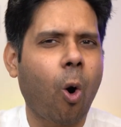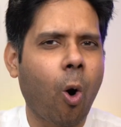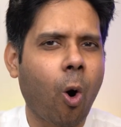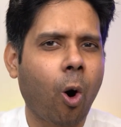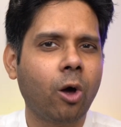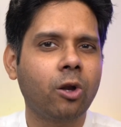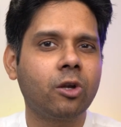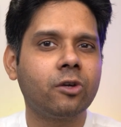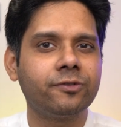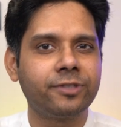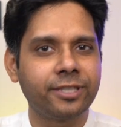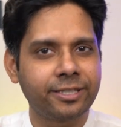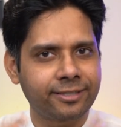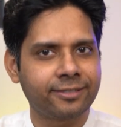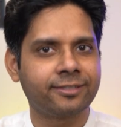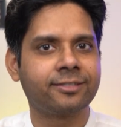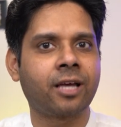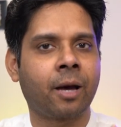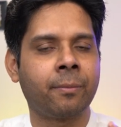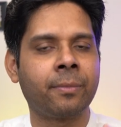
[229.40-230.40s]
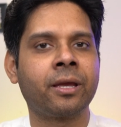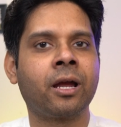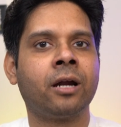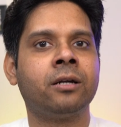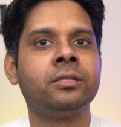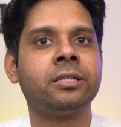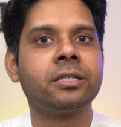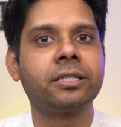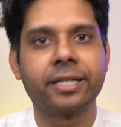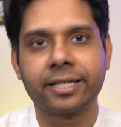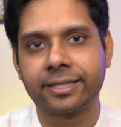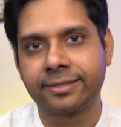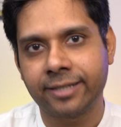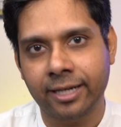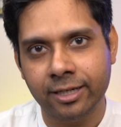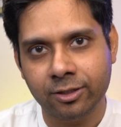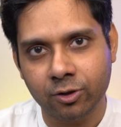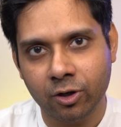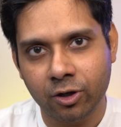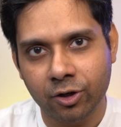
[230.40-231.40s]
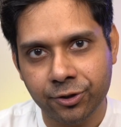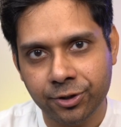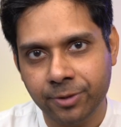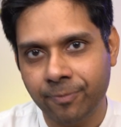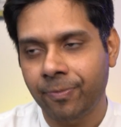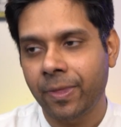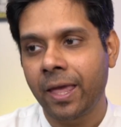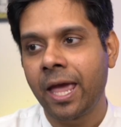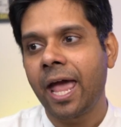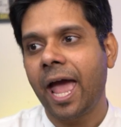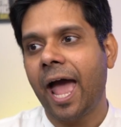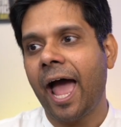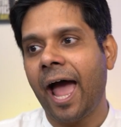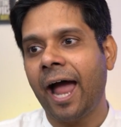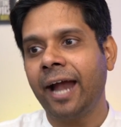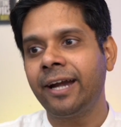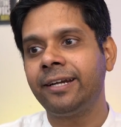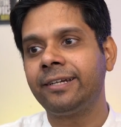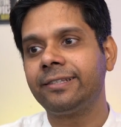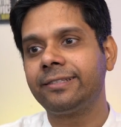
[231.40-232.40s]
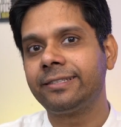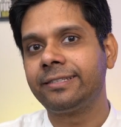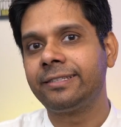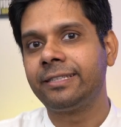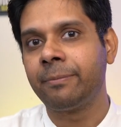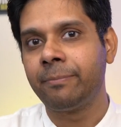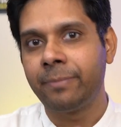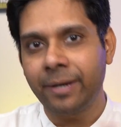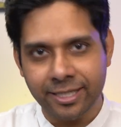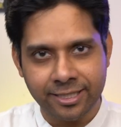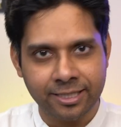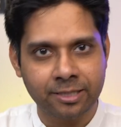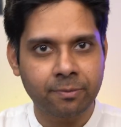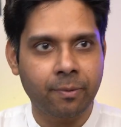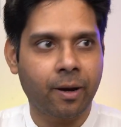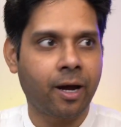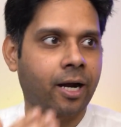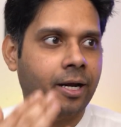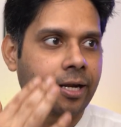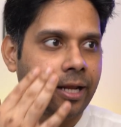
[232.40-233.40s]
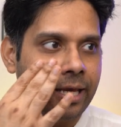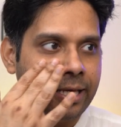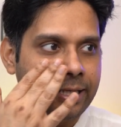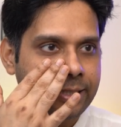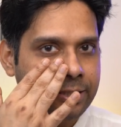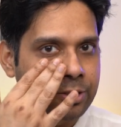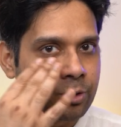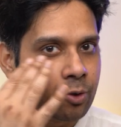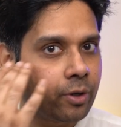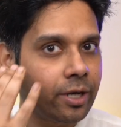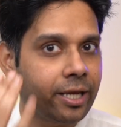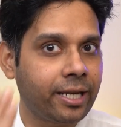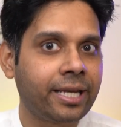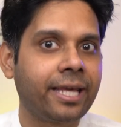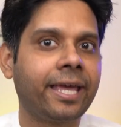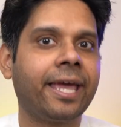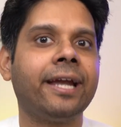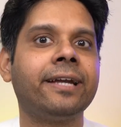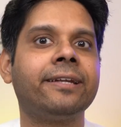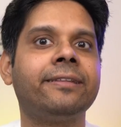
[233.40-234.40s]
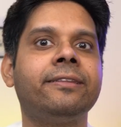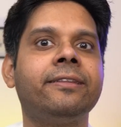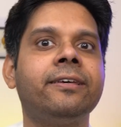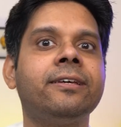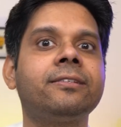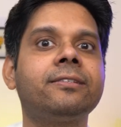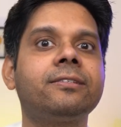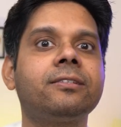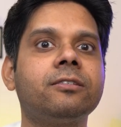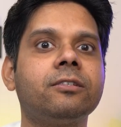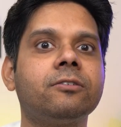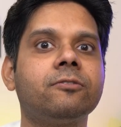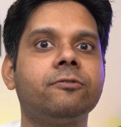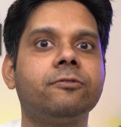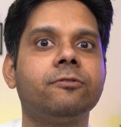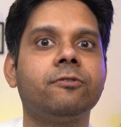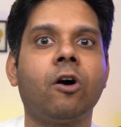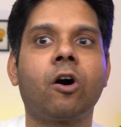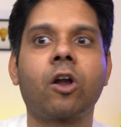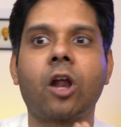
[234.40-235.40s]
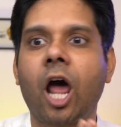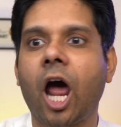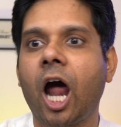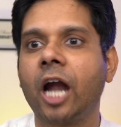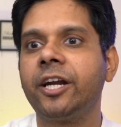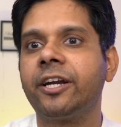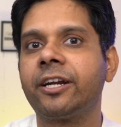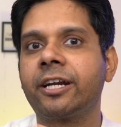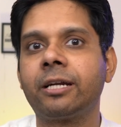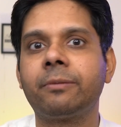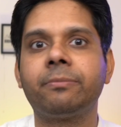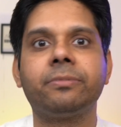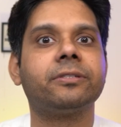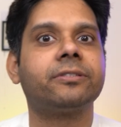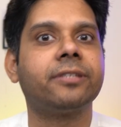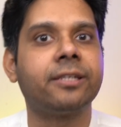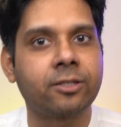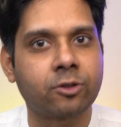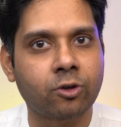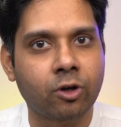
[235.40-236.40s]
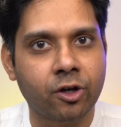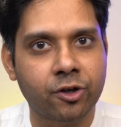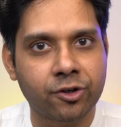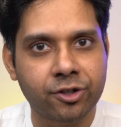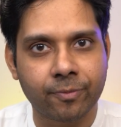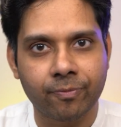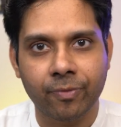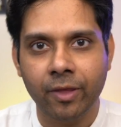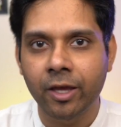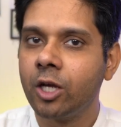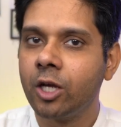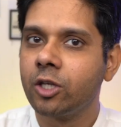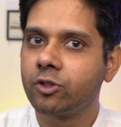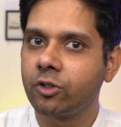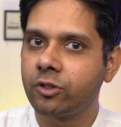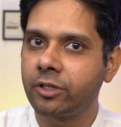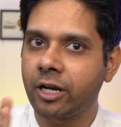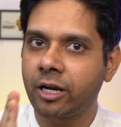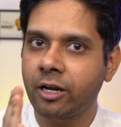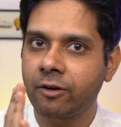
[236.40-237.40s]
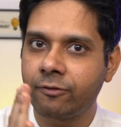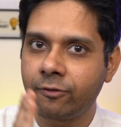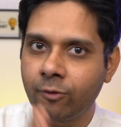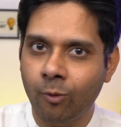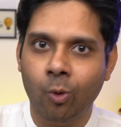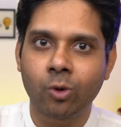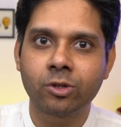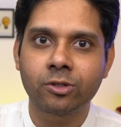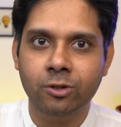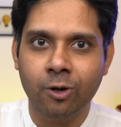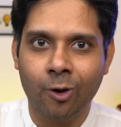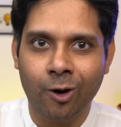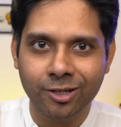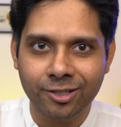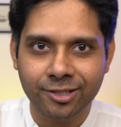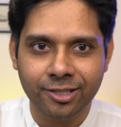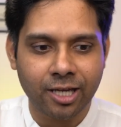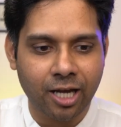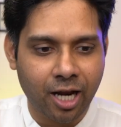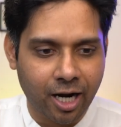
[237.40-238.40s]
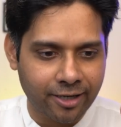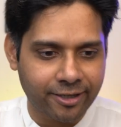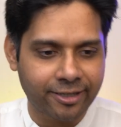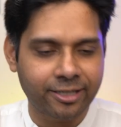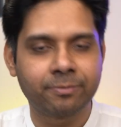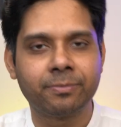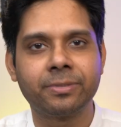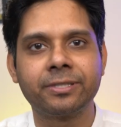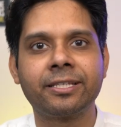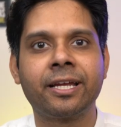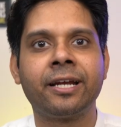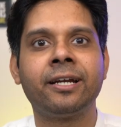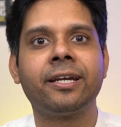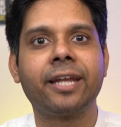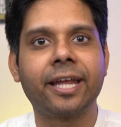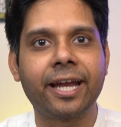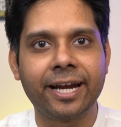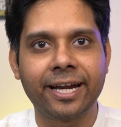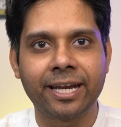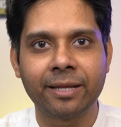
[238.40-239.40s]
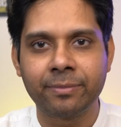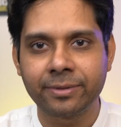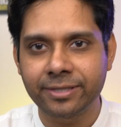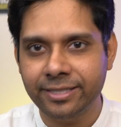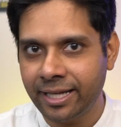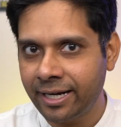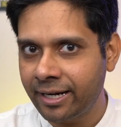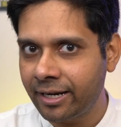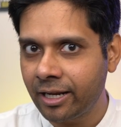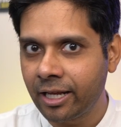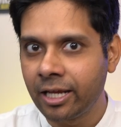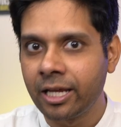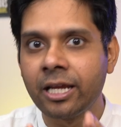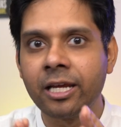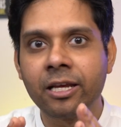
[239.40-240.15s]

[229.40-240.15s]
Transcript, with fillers: all of this is coming under Crickstar Scholarship. And the best part is you can get this for one hundred percent scholarship. So there are four slots, one hundred percent, eighty percent,